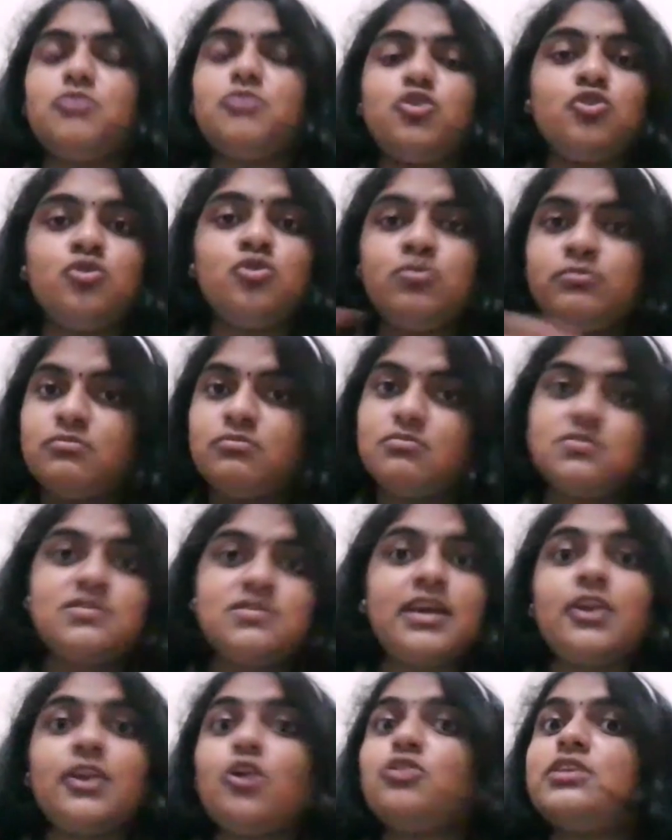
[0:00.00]
you
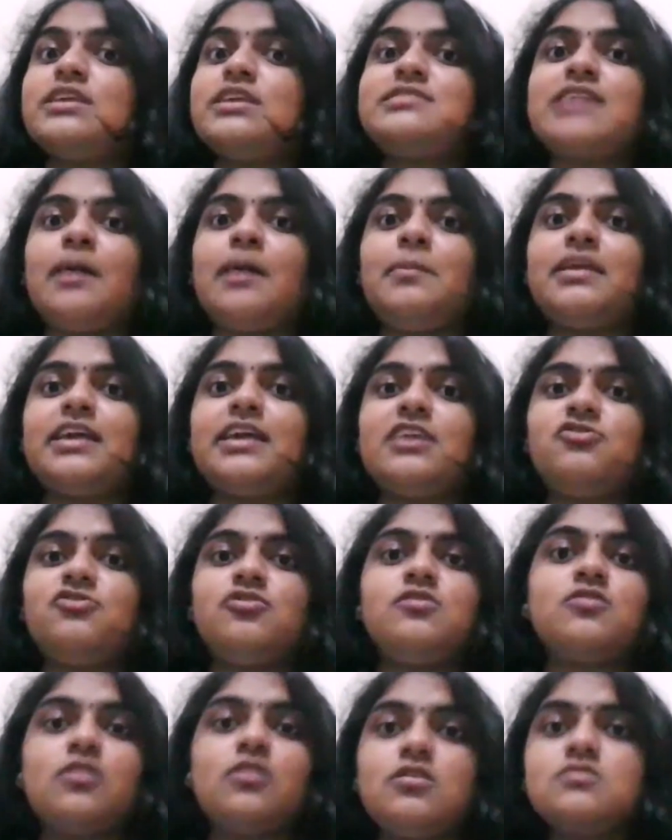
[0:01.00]
send out these
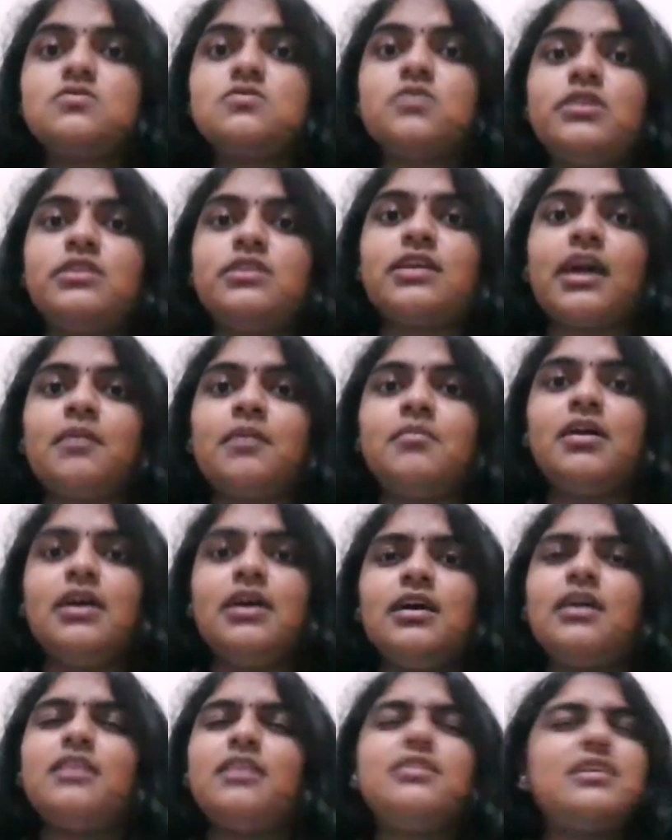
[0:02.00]
applications also in time.
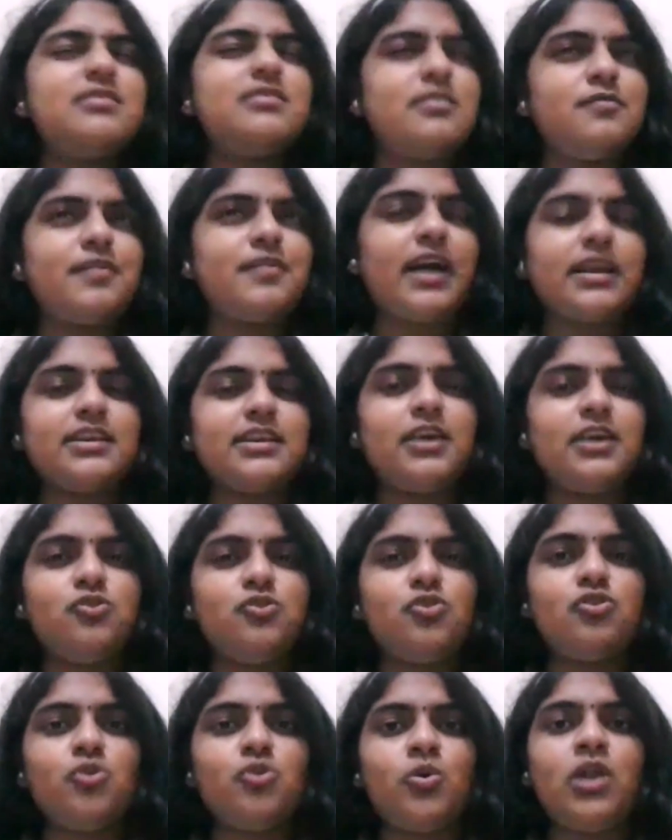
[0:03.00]
These, in fact, tend
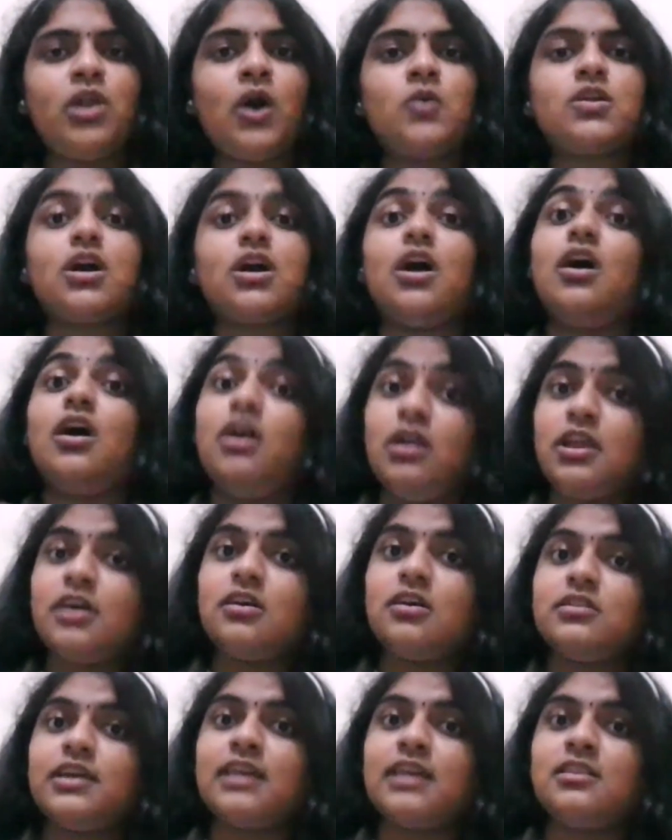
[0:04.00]
to roll out
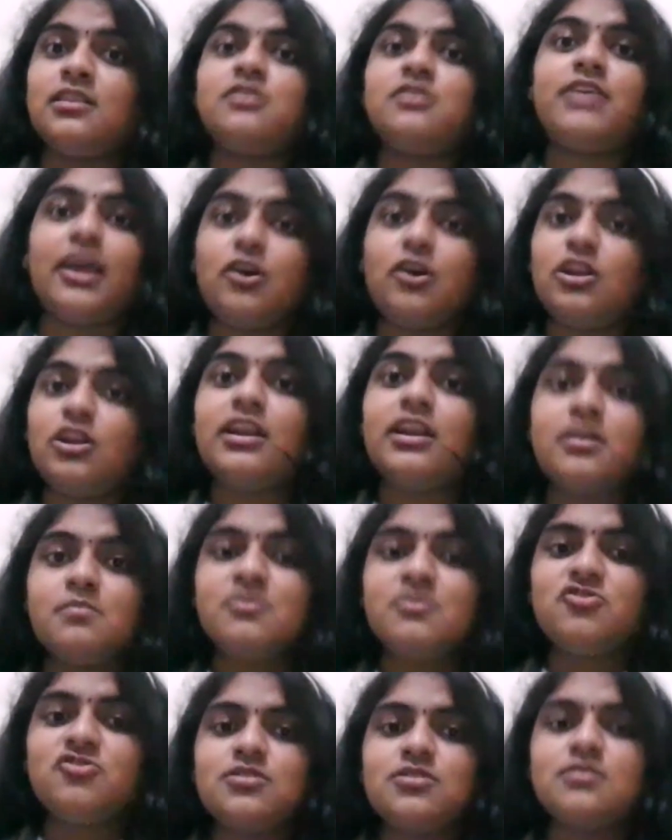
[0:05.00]
earlier than the regular
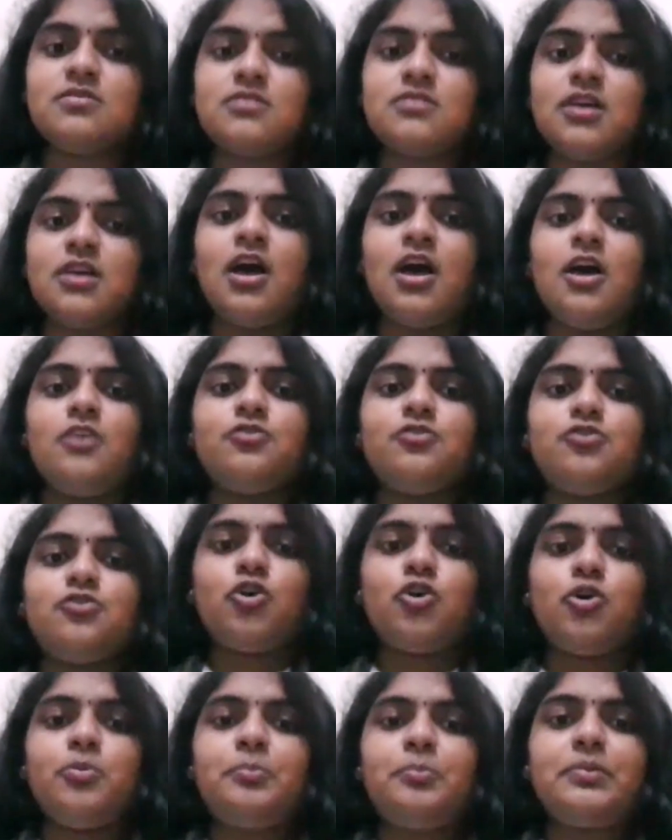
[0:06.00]
admissions.
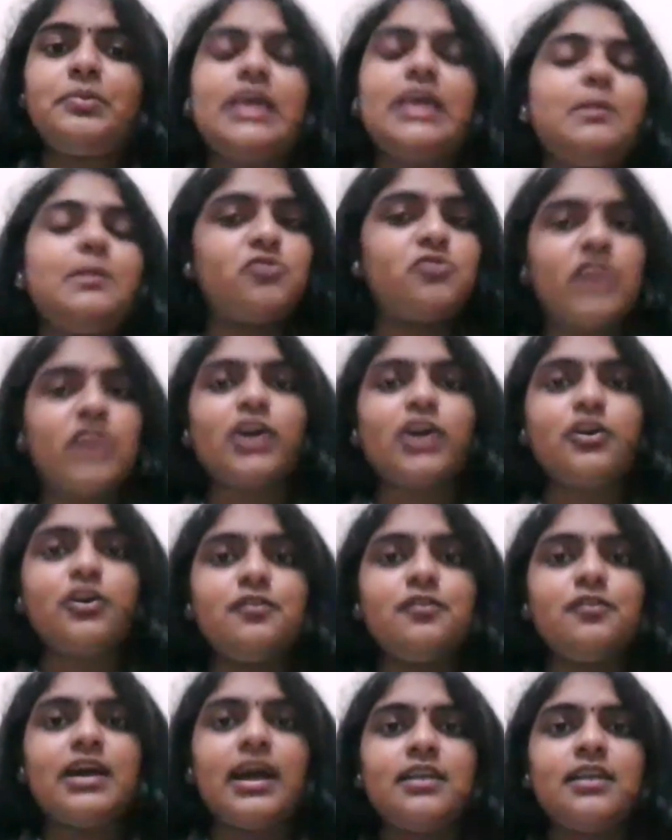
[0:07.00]
So keep track
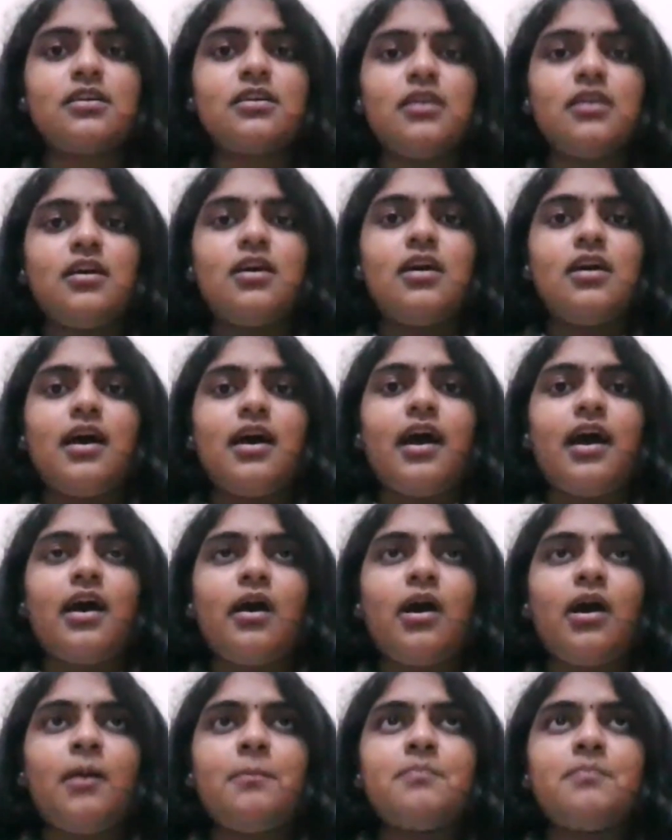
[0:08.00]
of that.
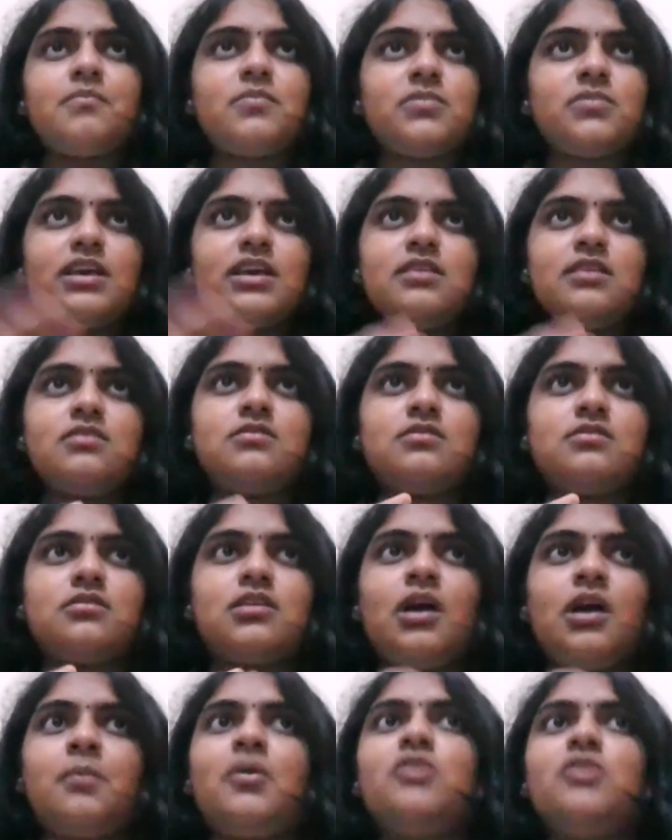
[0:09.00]
These
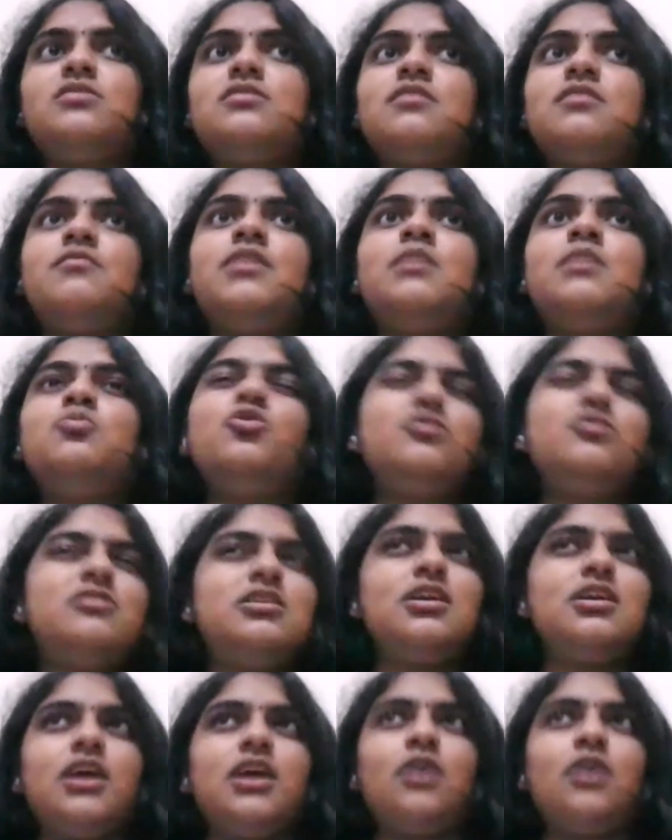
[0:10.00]
come out somewhere
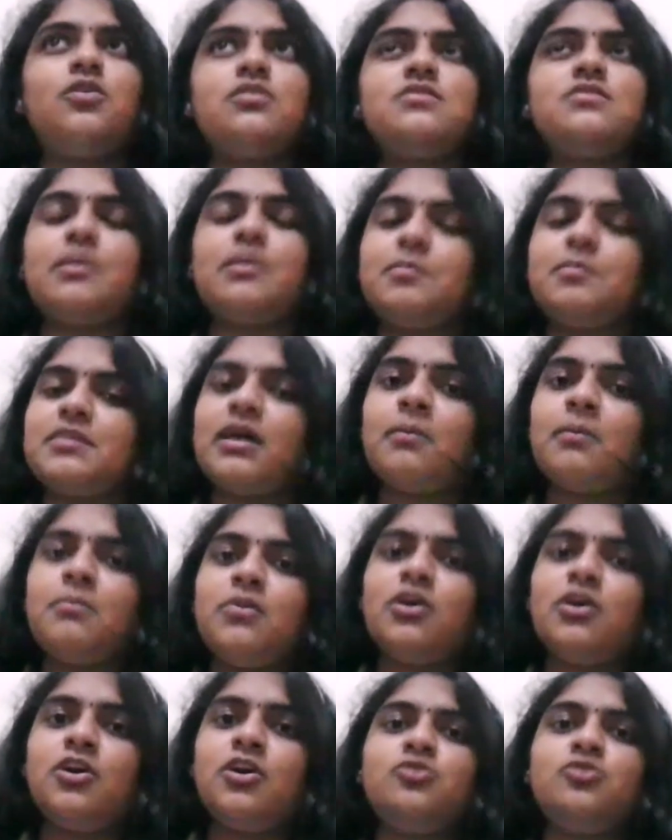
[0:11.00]
mostly around
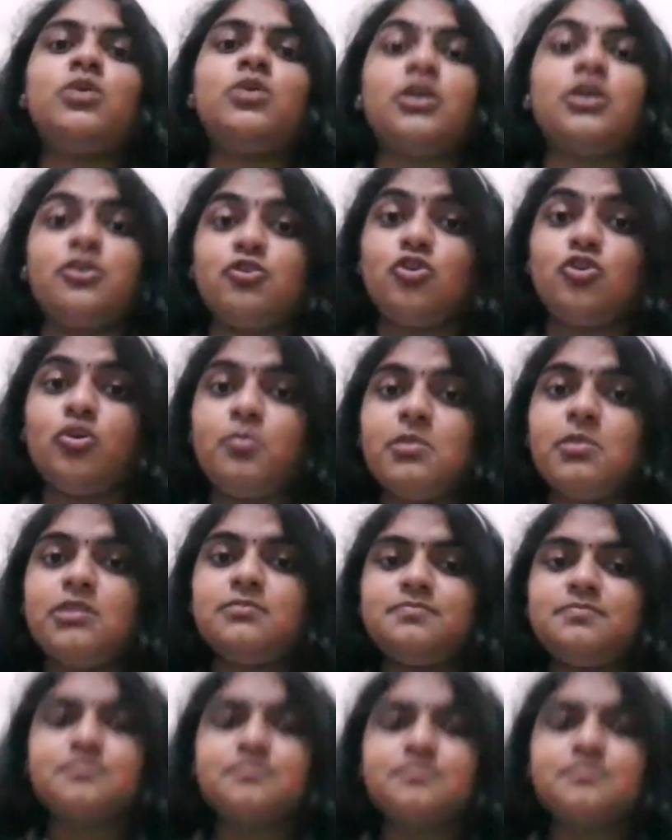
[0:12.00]
September to October.